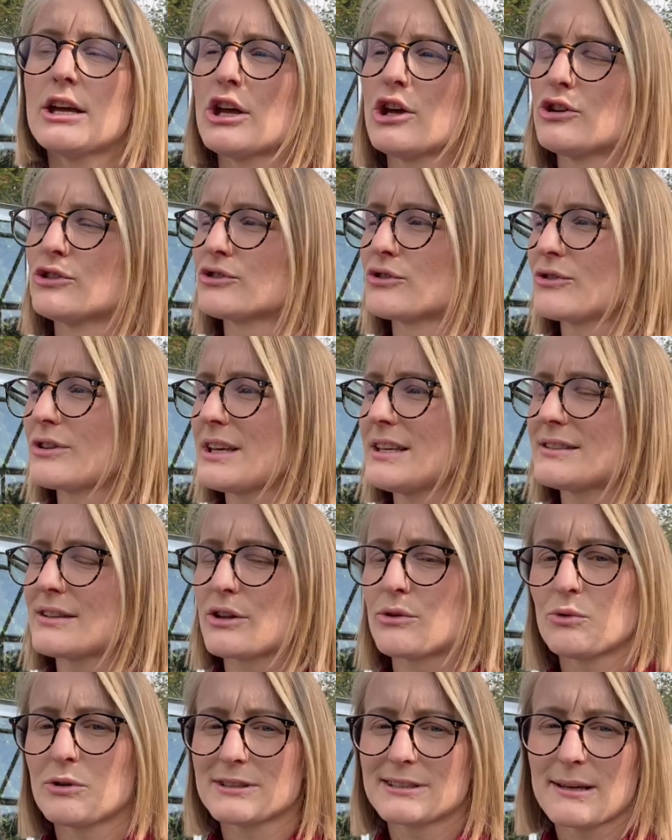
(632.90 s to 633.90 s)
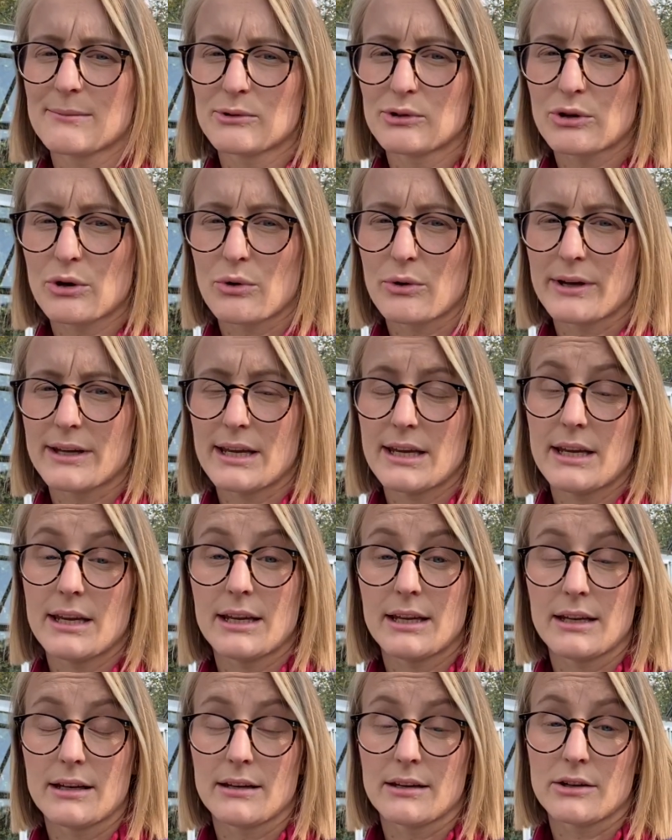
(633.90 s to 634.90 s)
So these are the ones I'm growing
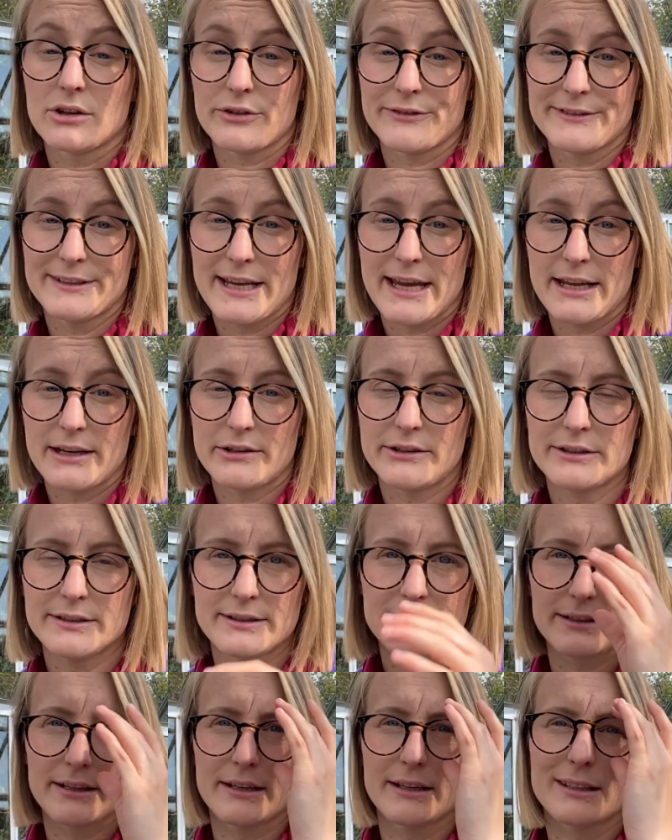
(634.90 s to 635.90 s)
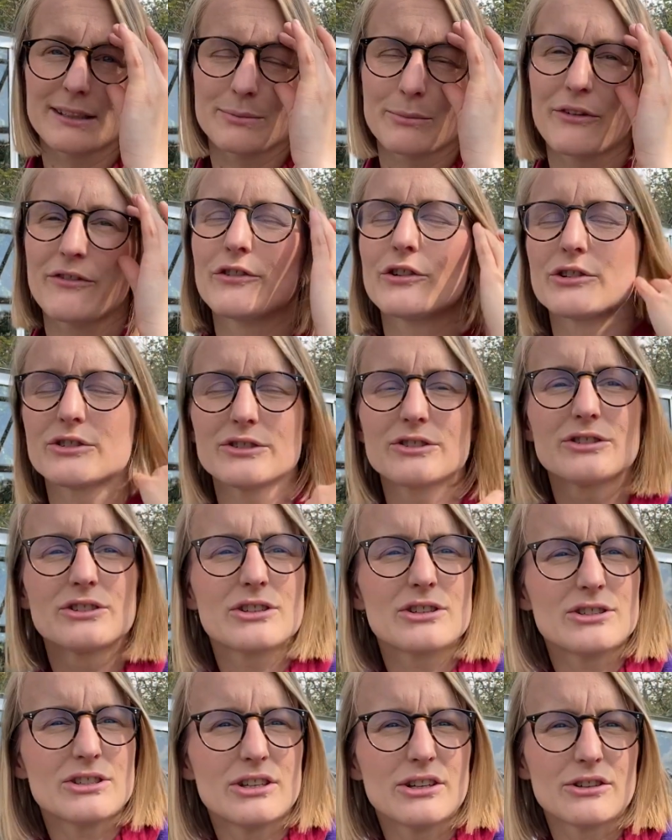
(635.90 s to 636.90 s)
in containers. It's my
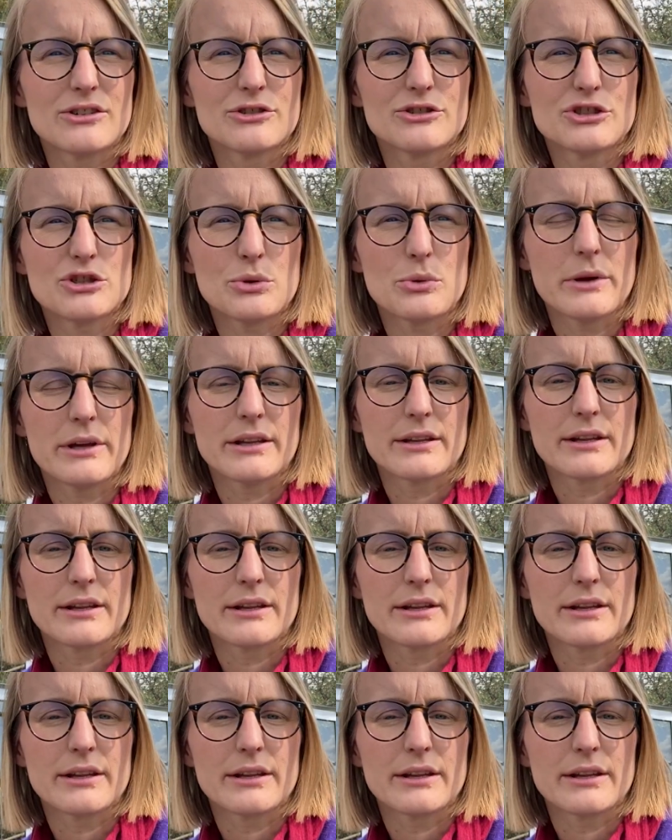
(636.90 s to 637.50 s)
first year doing